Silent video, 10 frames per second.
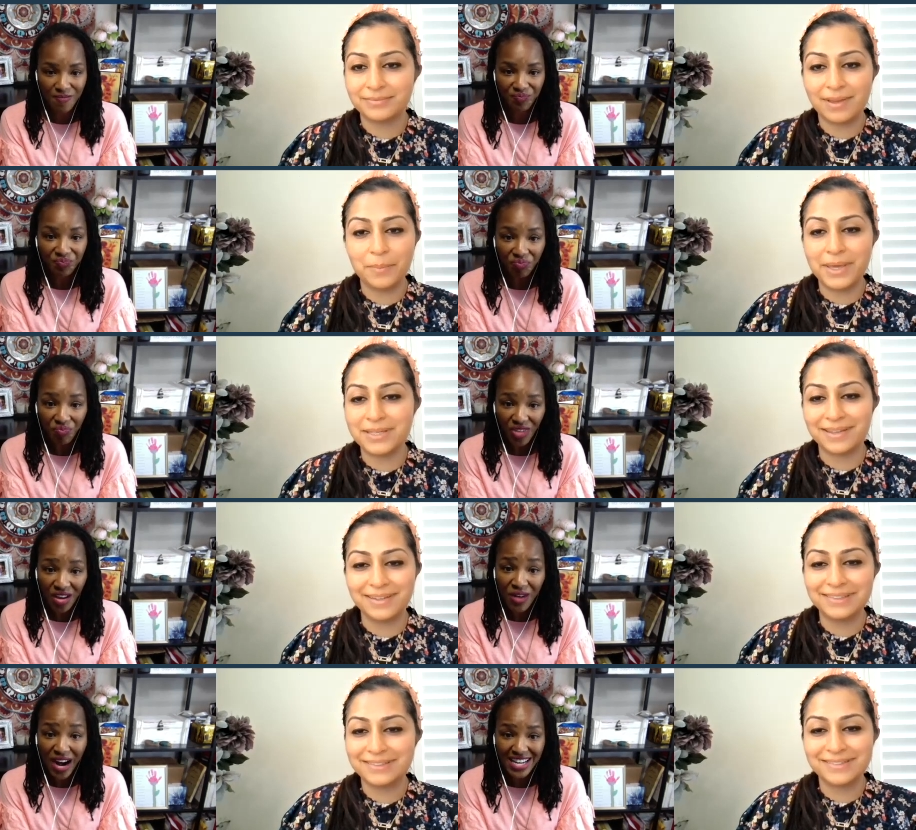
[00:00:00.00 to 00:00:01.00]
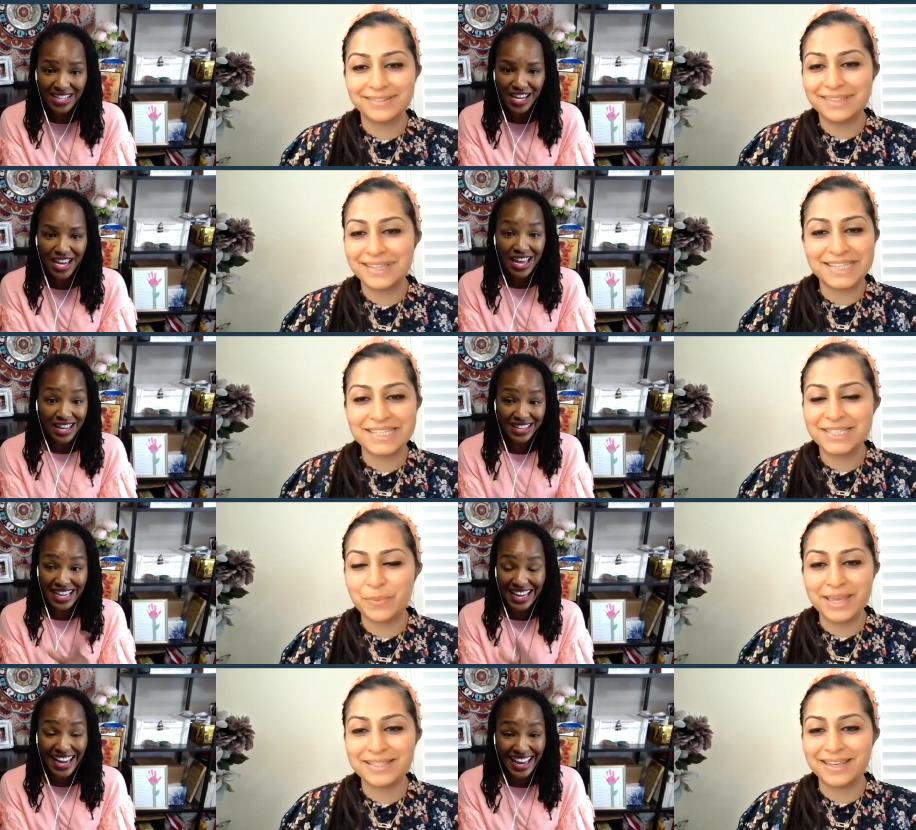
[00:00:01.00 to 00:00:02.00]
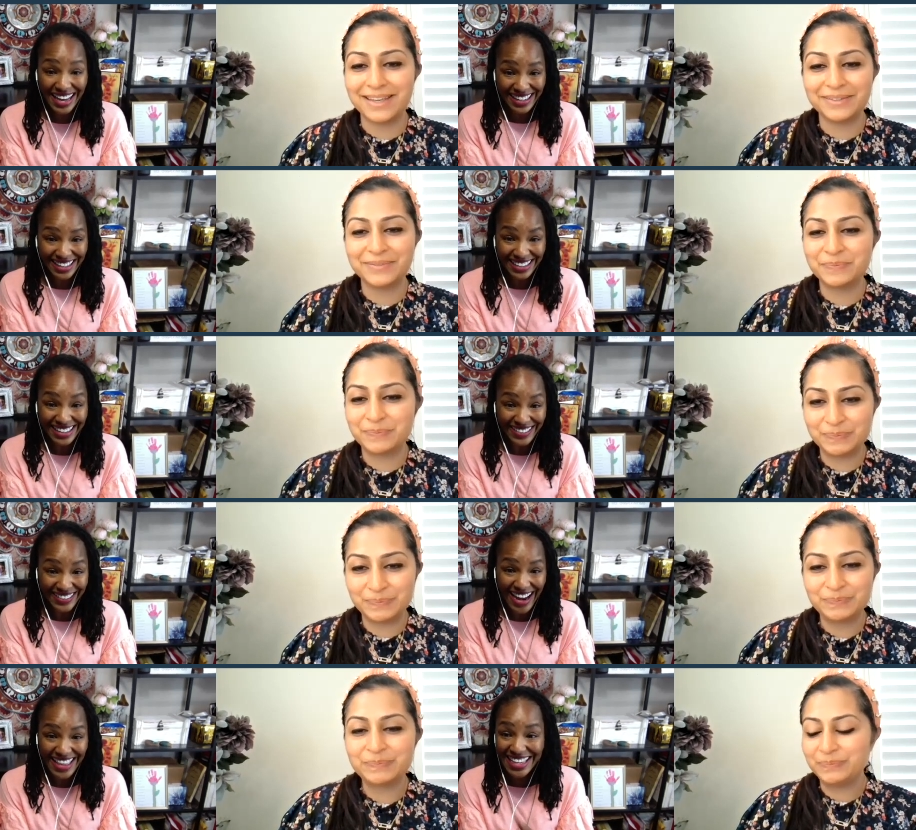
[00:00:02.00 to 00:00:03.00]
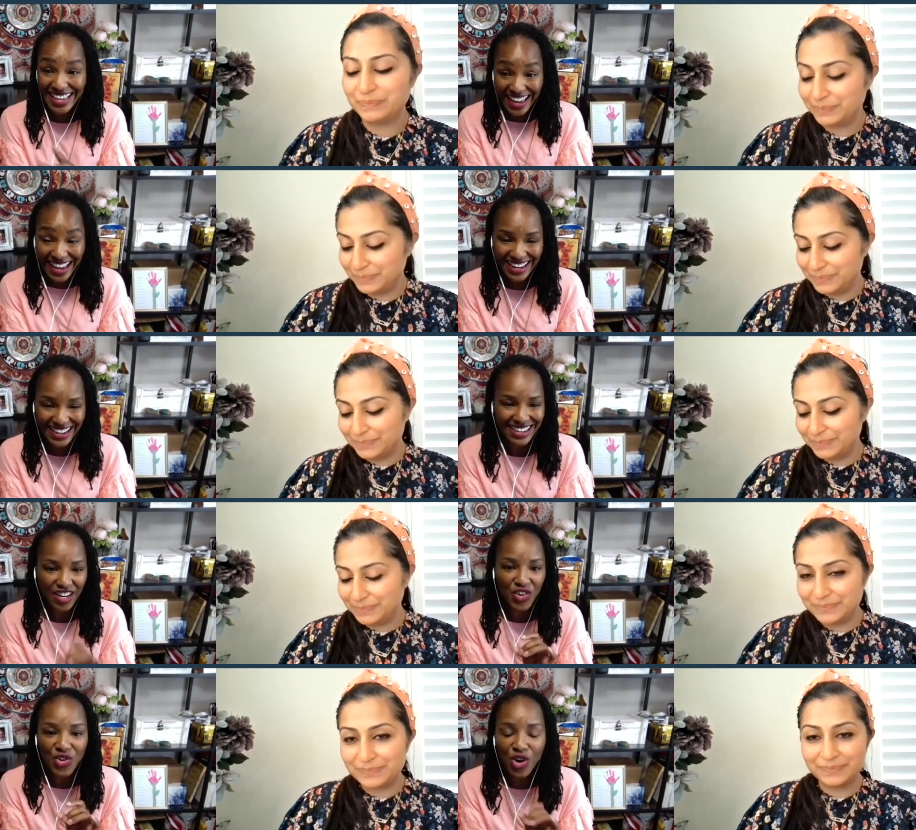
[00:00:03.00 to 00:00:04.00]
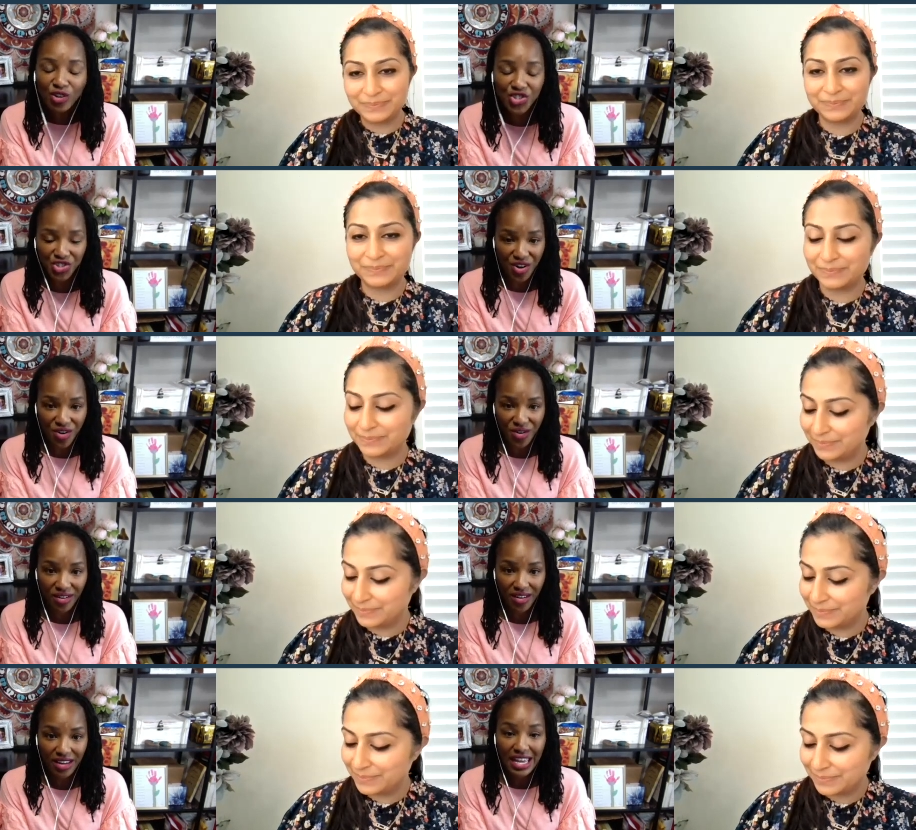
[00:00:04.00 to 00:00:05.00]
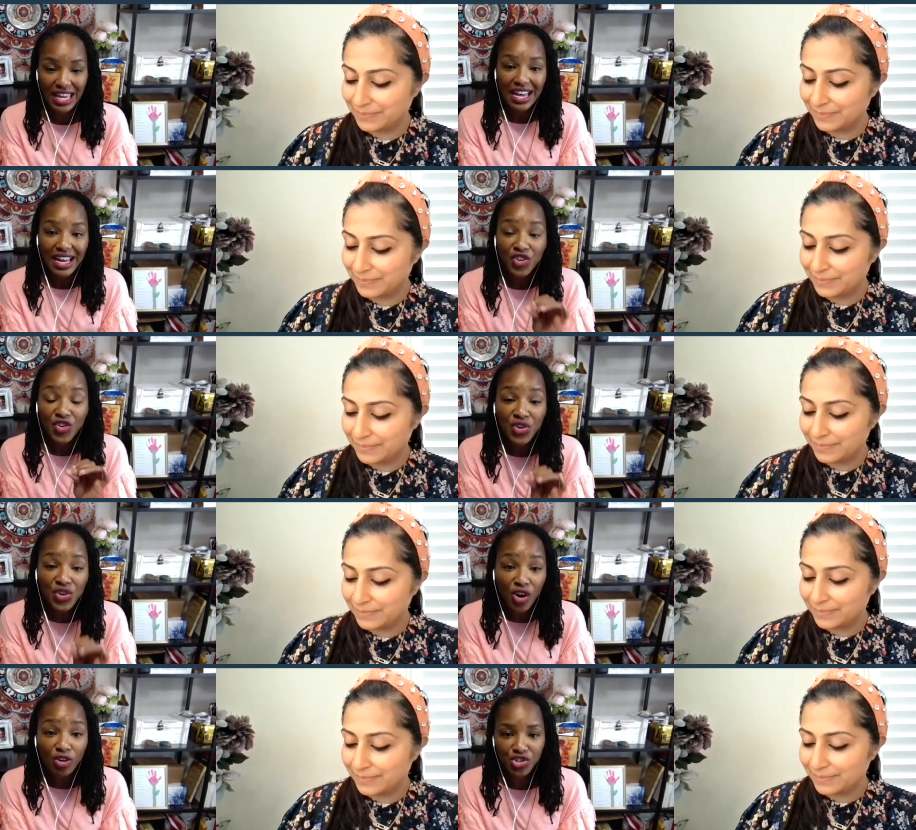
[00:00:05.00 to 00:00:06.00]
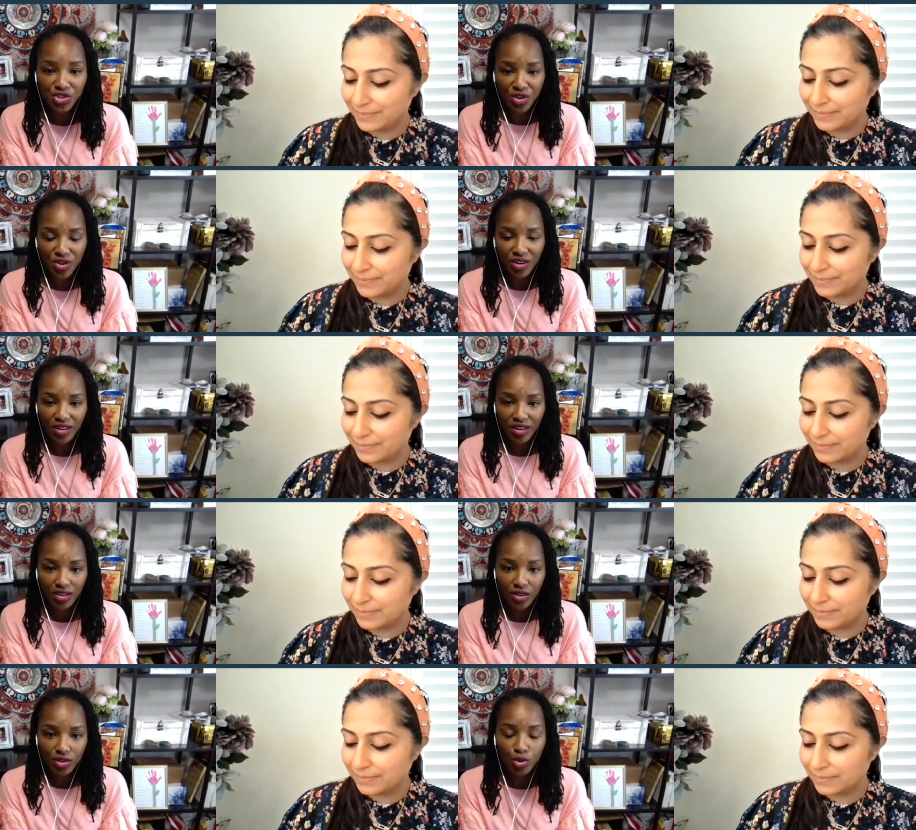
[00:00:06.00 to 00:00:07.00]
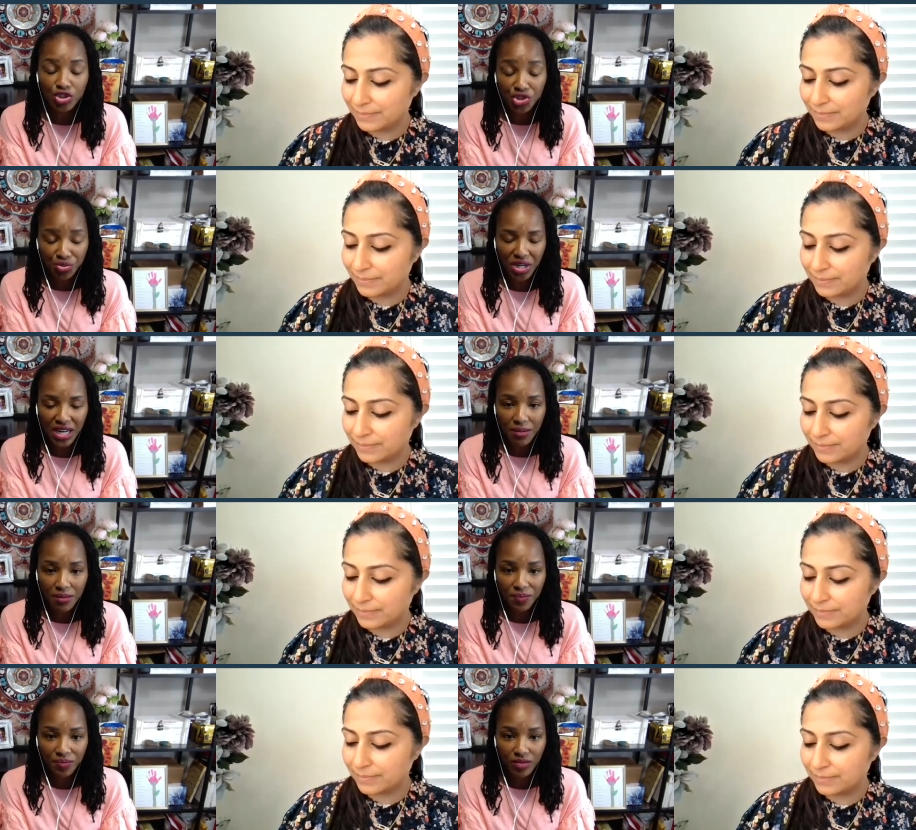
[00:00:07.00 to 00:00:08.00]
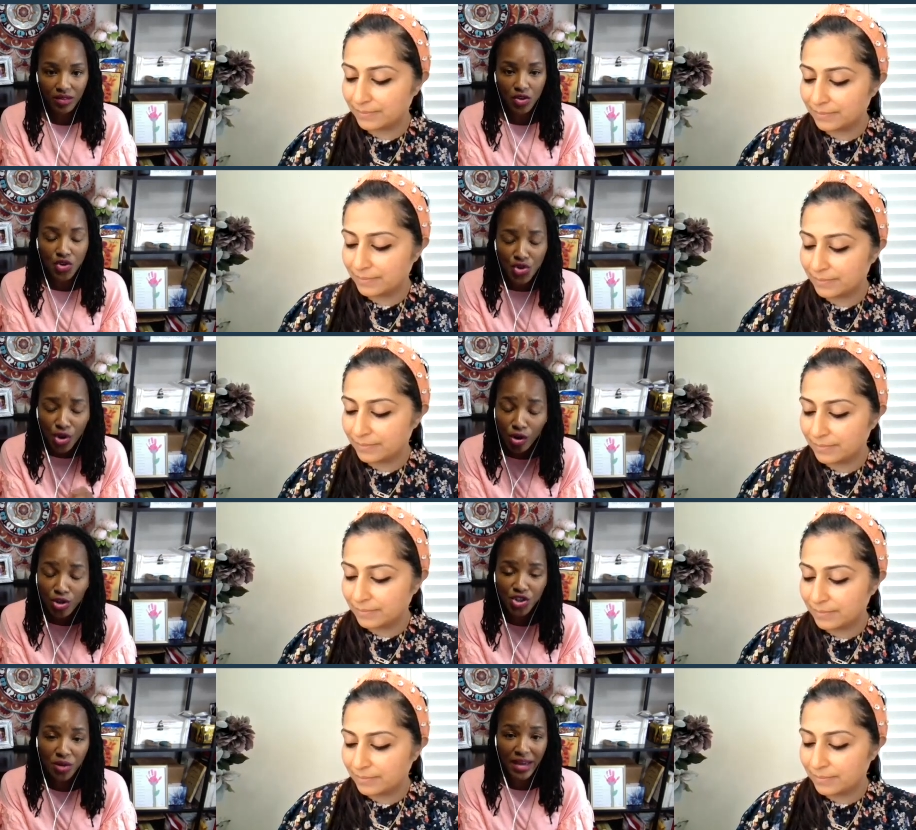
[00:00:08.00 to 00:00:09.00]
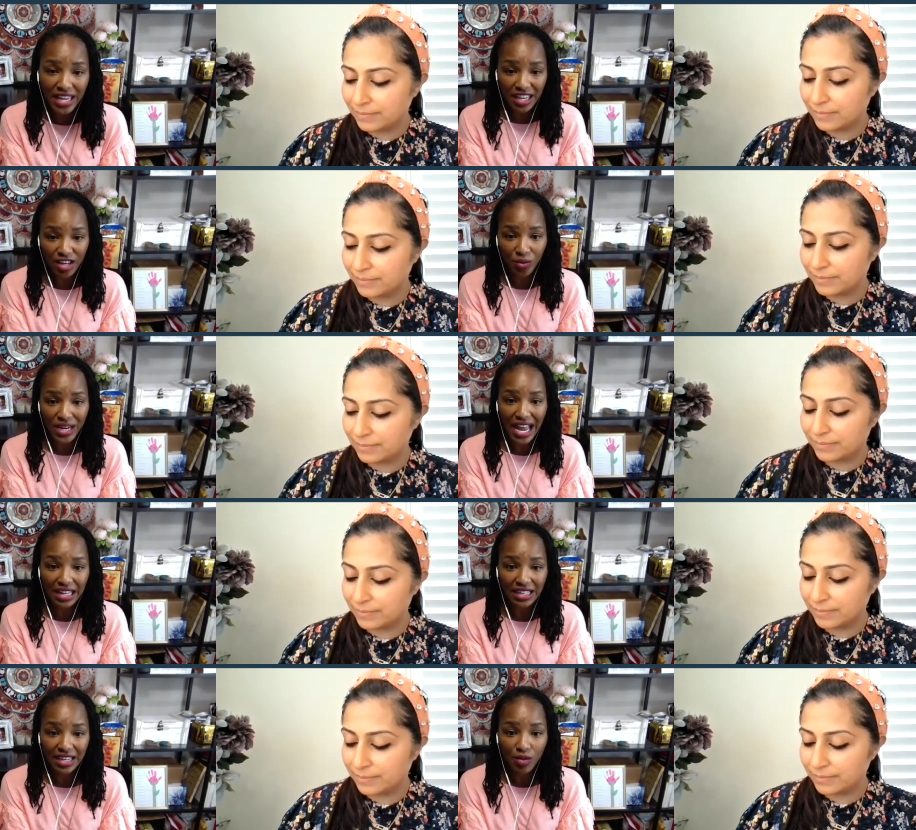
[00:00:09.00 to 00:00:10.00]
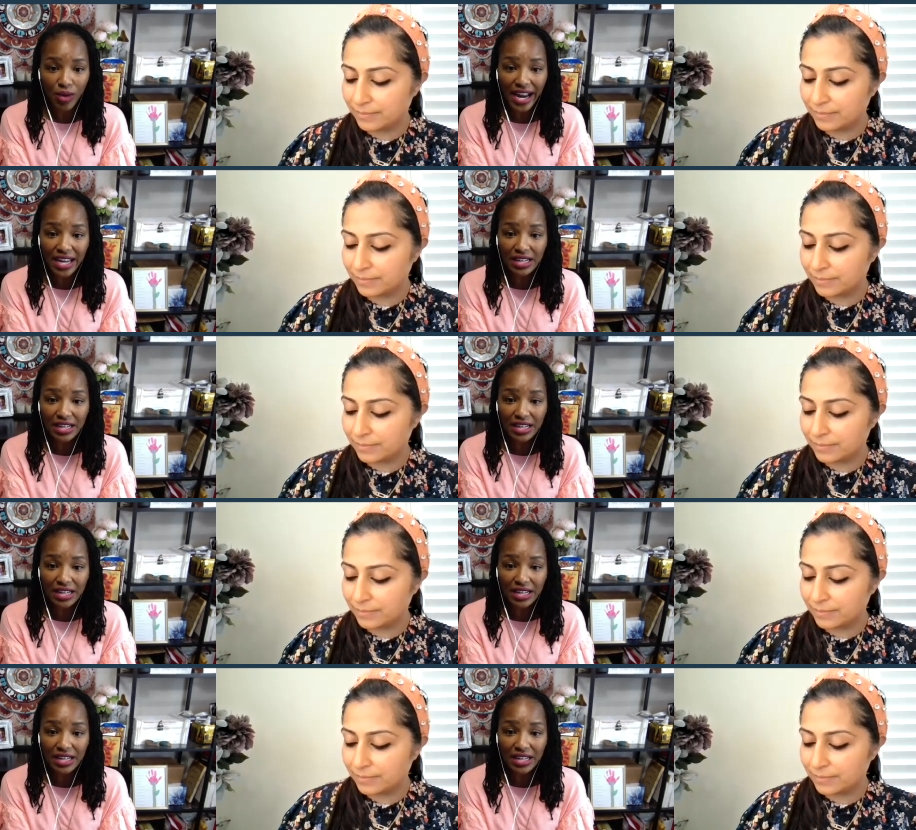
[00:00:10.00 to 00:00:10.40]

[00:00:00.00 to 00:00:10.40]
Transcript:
Speaker 1: Amazing.
Speaker 2: Right? Just the N, right? The N, nurture. Nurture your dream. Nurture making it a reality, right?